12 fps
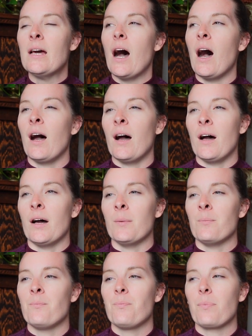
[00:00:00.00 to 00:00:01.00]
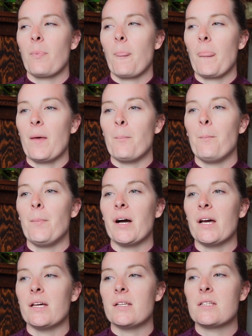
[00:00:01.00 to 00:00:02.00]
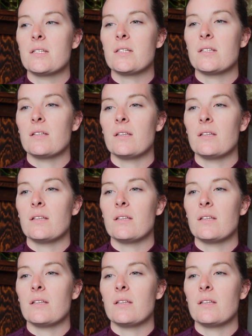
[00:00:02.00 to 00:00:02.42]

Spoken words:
But